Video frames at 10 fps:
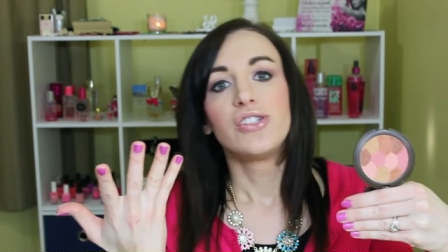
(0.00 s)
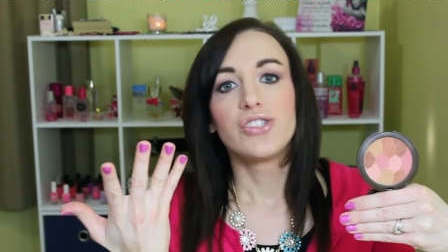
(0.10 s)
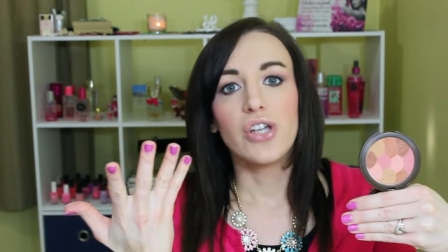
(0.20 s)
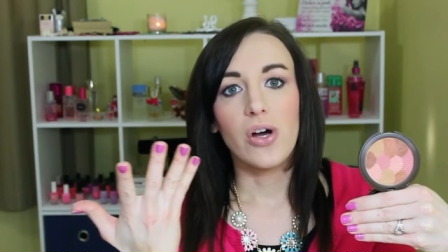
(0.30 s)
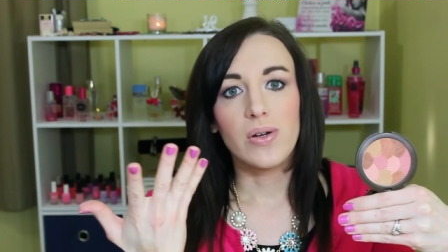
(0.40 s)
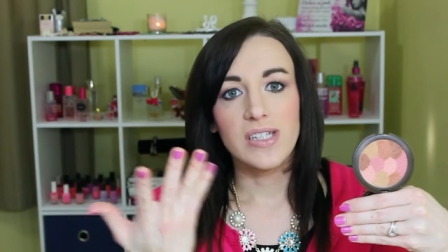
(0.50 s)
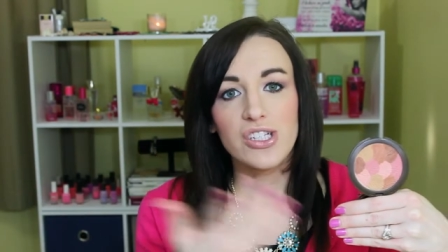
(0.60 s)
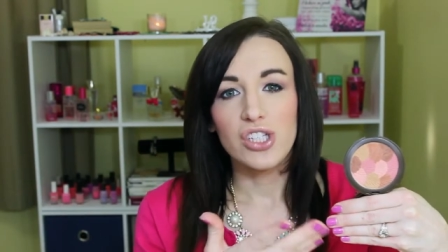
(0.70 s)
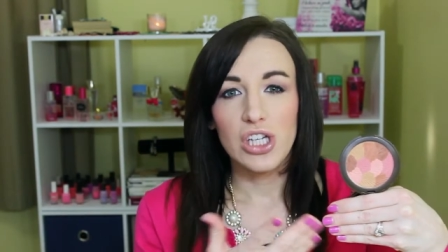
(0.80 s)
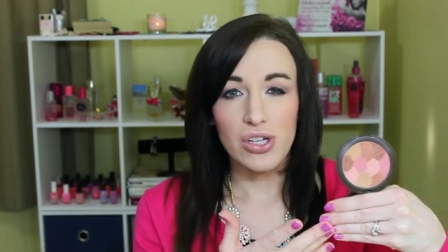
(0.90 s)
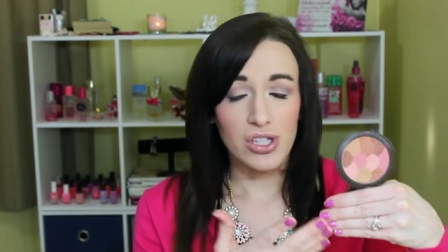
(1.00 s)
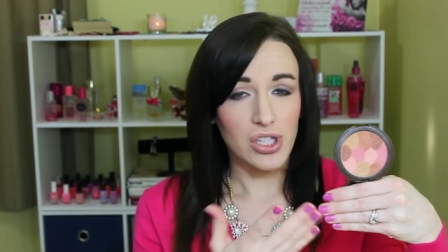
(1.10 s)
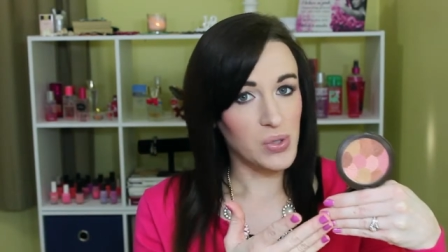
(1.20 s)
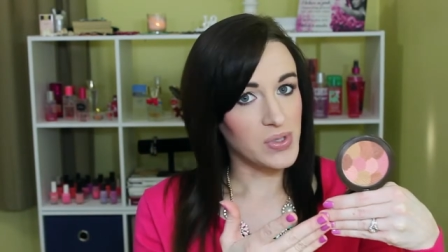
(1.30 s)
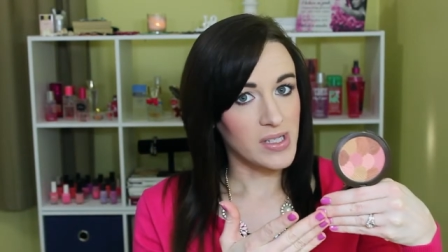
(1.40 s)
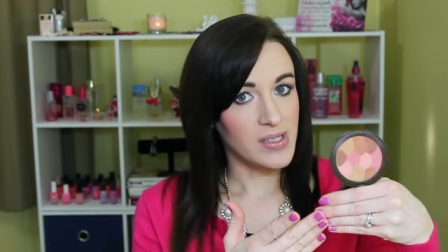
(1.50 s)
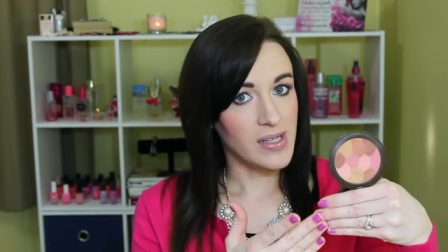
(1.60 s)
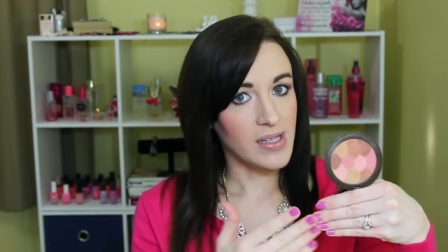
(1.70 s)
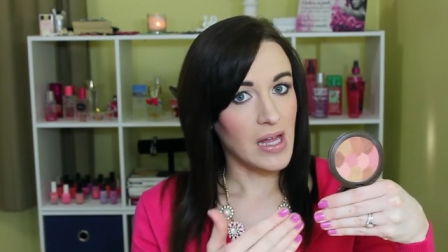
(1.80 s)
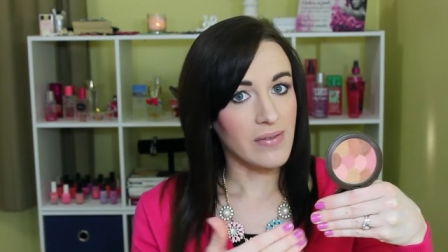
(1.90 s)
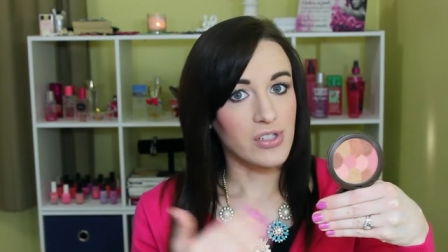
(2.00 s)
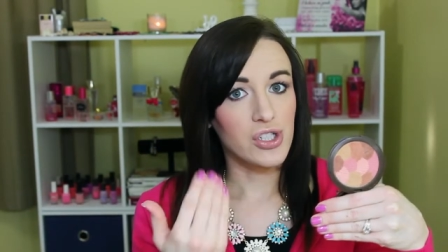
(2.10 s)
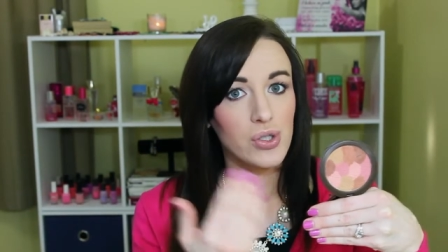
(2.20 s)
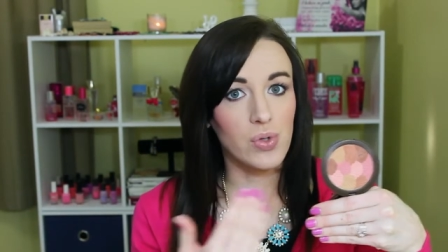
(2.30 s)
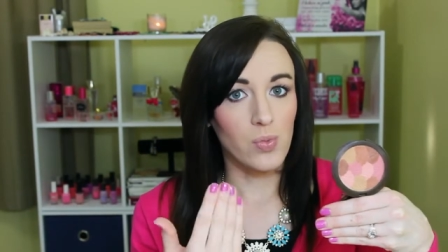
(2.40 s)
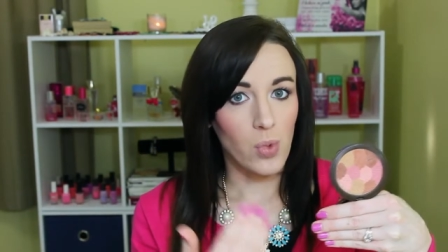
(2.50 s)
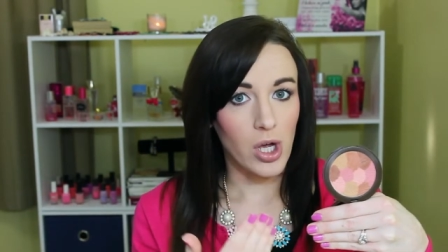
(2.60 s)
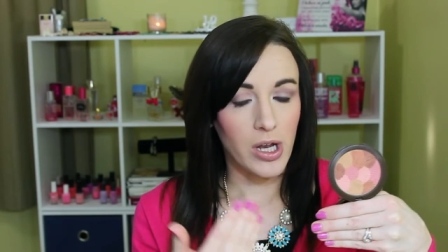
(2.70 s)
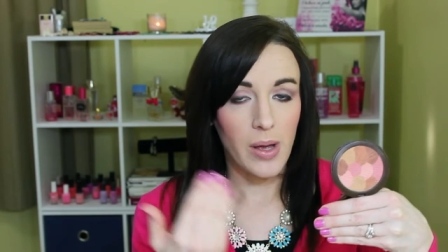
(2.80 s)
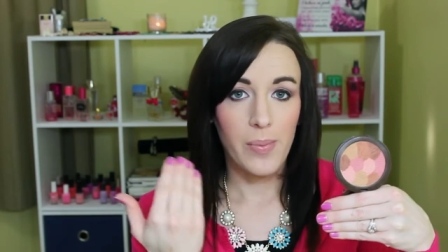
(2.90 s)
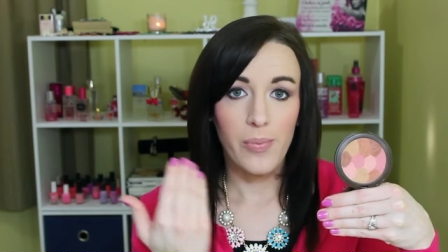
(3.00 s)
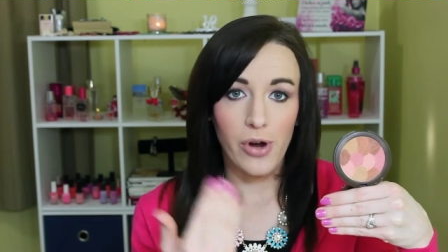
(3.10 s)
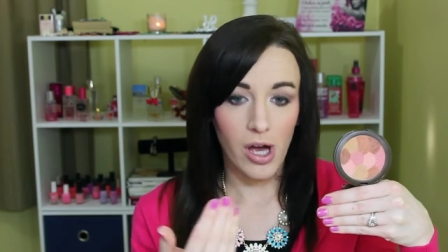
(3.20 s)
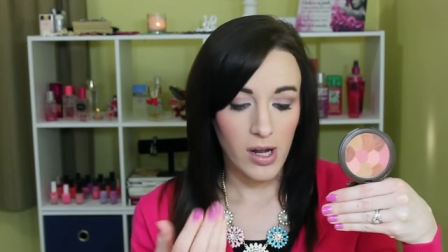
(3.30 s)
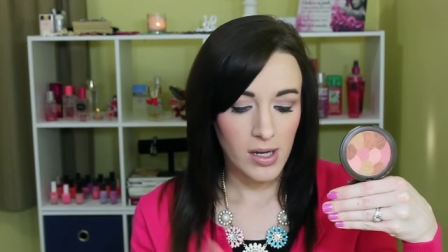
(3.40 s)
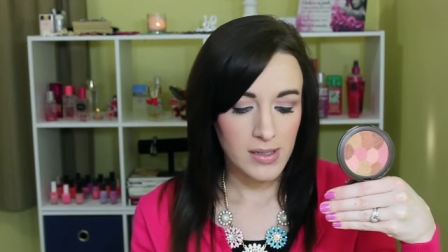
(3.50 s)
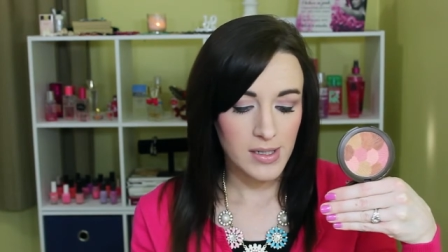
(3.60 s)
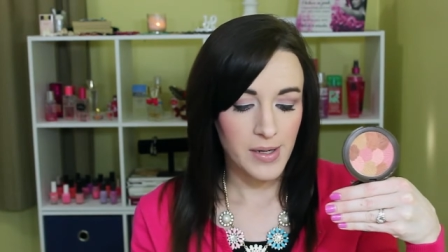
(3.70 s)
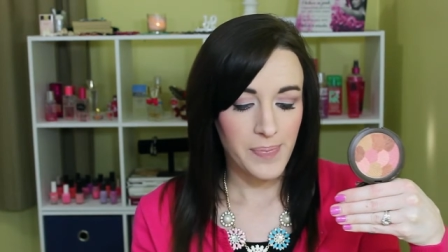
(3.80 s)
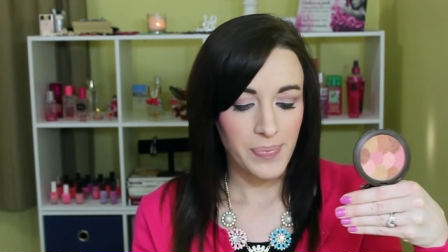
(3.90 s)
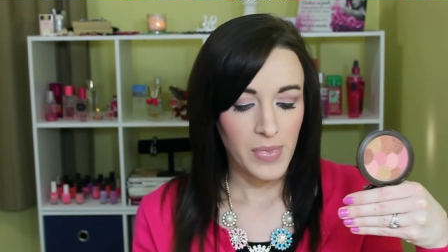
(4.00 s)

So essentially you can use this as kind of a two-in-one product,